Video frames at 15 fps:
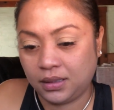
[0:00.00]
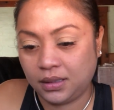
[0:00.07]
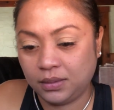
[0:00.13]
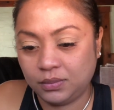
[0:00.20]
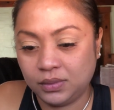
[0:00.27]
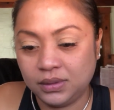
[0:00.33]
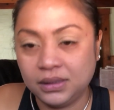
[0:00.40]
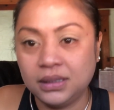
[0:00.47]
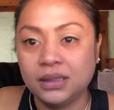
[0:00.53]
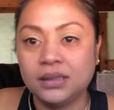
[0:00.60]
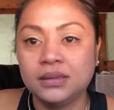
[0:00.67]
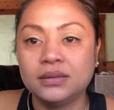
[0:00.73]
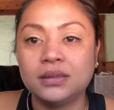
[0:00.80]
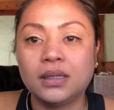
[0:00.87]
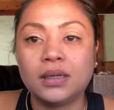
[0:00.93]
I'm really
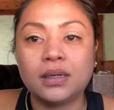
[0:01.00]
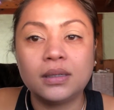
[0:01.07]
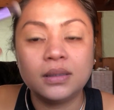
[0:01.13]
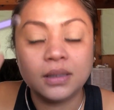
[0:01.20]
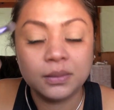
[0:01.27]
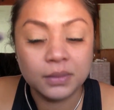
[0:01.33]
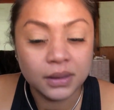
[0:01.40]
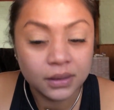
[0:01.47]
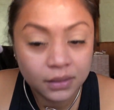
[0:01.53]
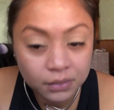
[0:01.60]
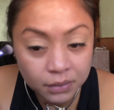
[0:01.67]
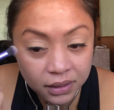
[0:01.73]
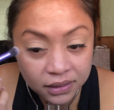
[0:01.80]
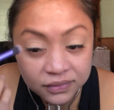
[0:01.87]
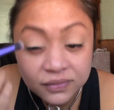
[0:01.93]
getting tired. I mean,
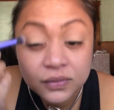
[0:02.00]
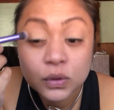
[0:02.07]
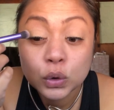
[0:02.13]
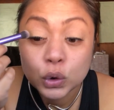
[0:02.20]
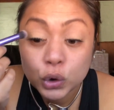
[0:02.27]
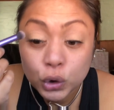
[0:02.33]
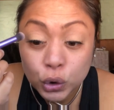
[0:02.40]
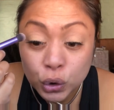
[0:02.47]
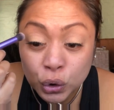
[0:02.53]
my food.